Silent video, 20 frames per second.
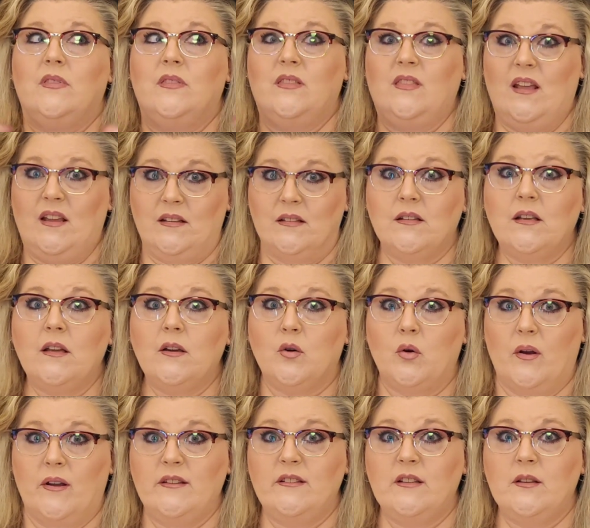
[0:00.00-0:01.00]
things get
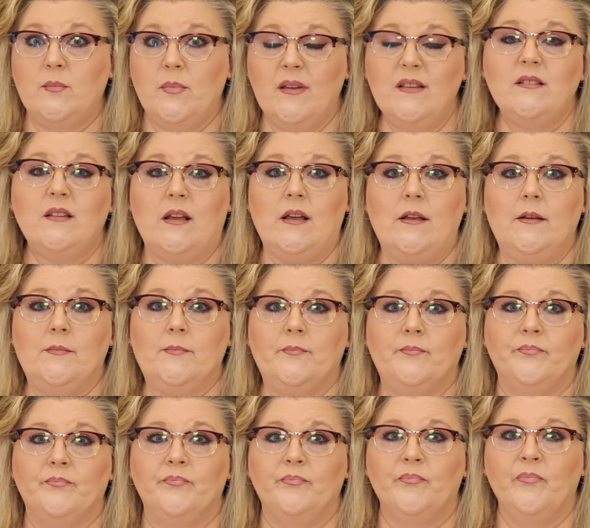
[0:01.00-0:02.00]
crazy busy.
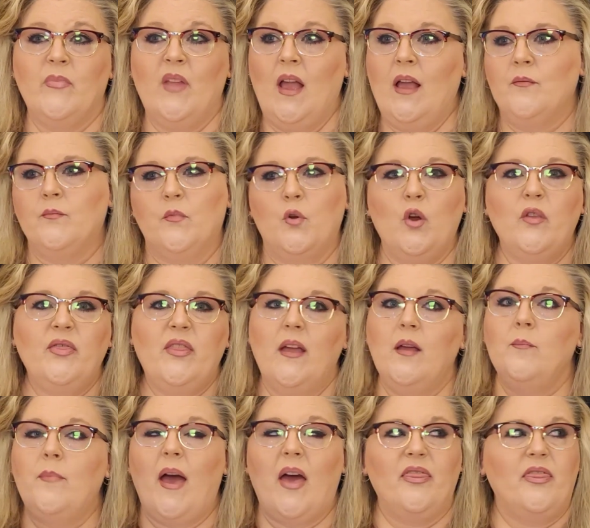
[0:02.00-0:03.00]
Good
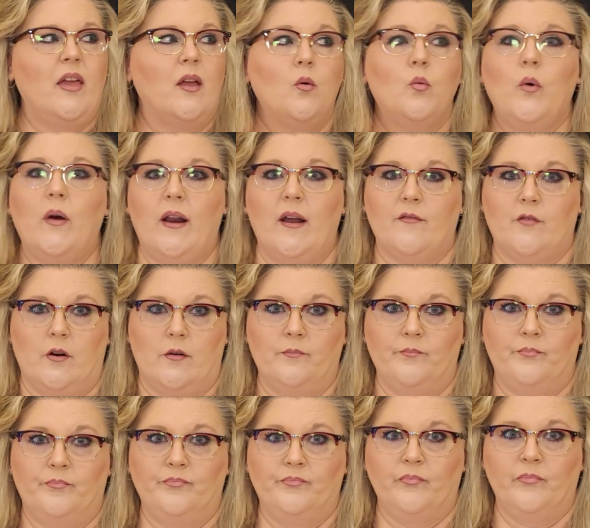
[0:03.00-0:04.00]
thing, bad thing, whatever.
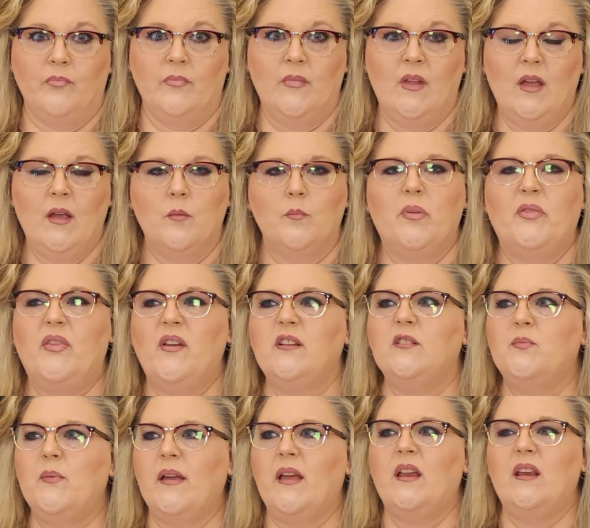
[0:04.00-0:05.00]
But
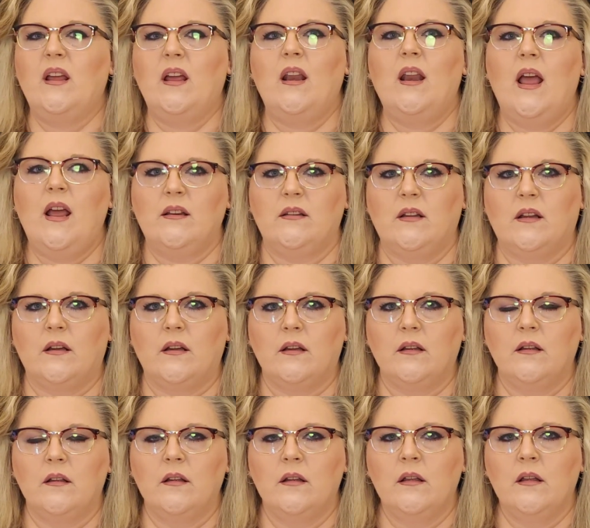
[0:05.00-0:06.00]
things begin to get hectic.
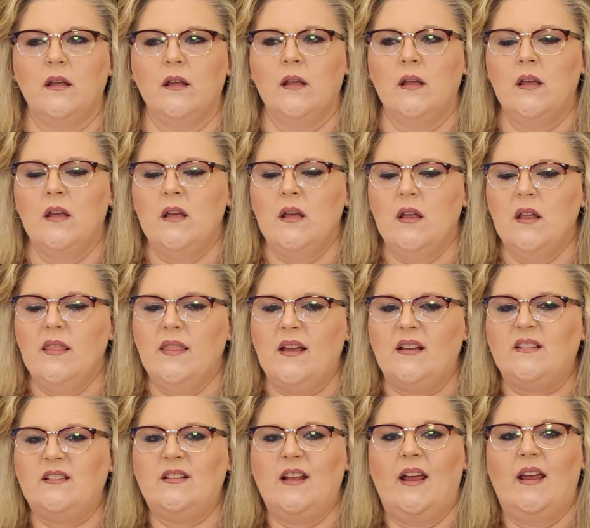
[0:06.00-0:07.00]
They
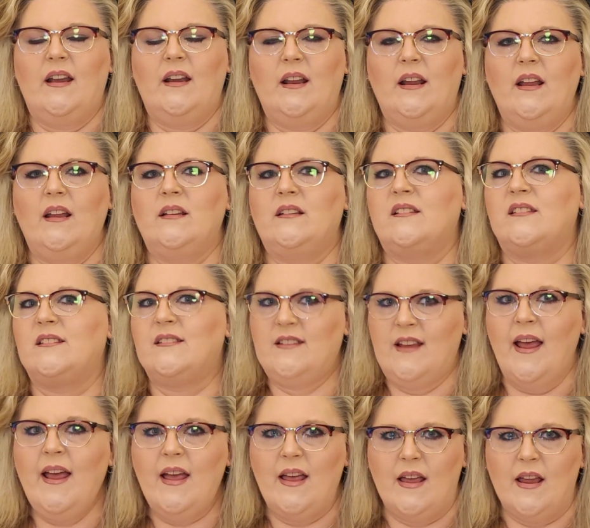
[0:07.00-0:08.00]
said
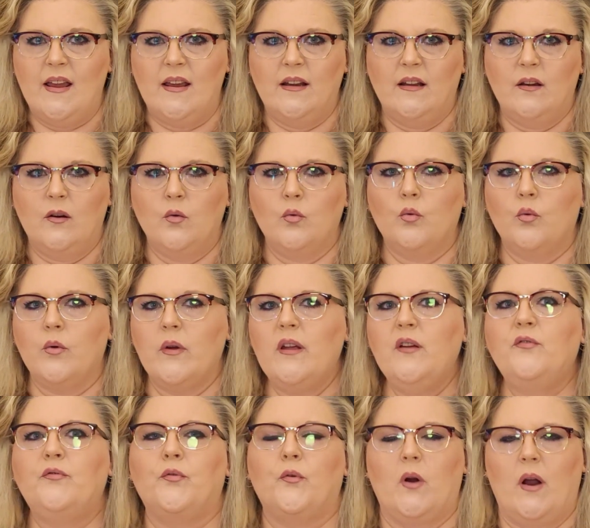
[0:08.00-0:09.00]
instead,
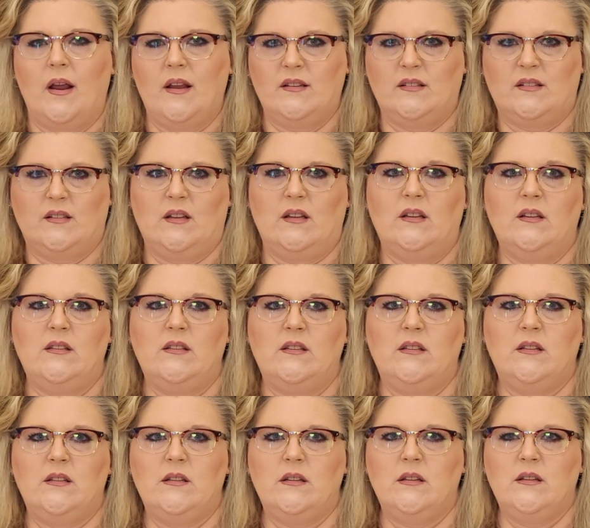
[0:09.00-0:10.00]
rephrase it
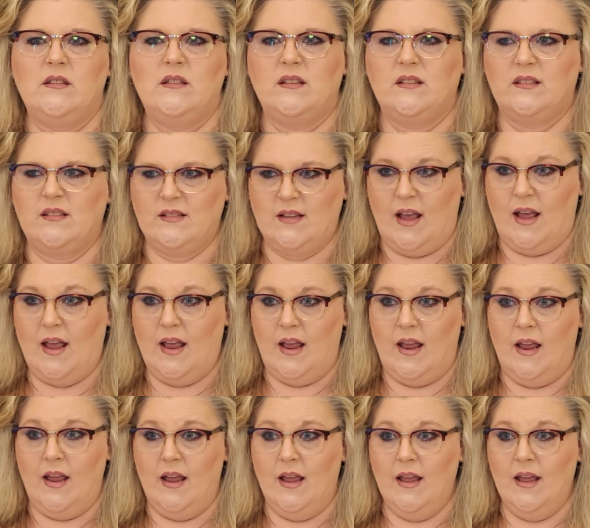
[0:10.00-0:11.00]
to
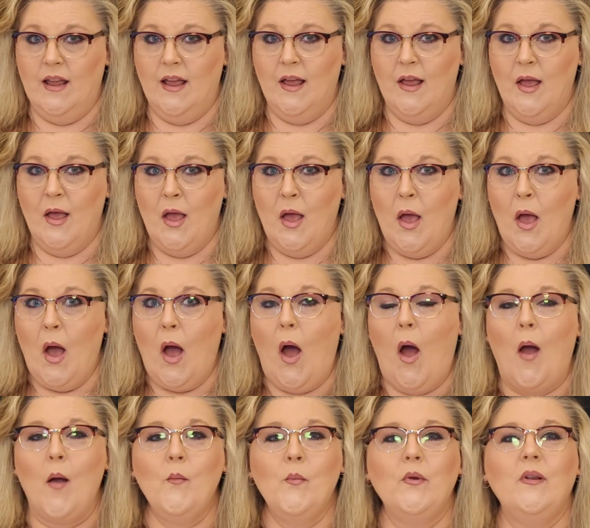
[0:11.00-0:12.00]
say,
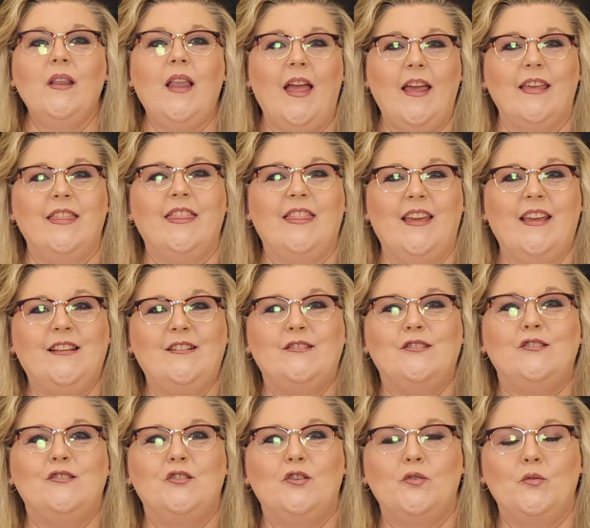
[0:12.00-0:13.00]
I would like
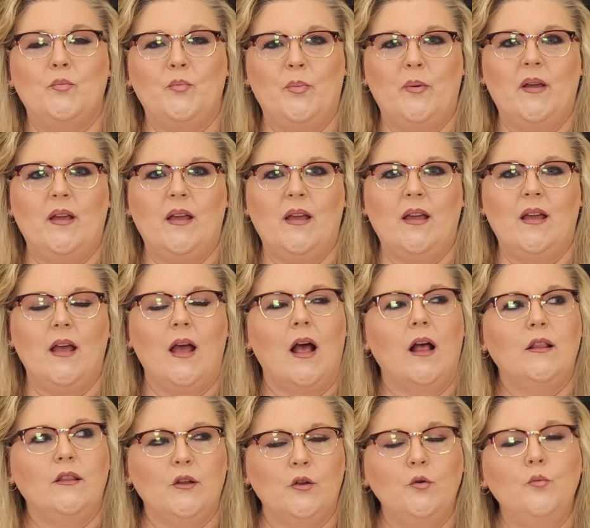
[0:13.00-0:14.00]
things to be
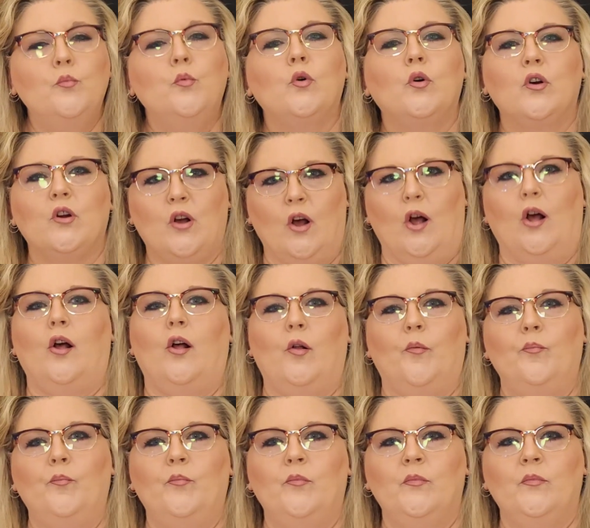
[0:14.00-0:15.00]
a little more
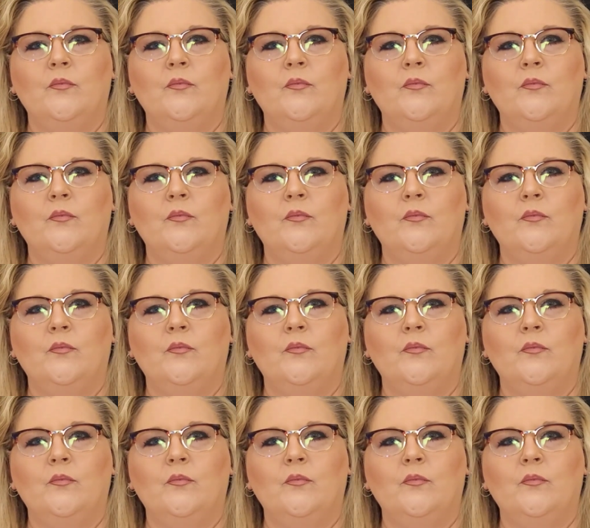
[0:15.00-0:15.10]
calm,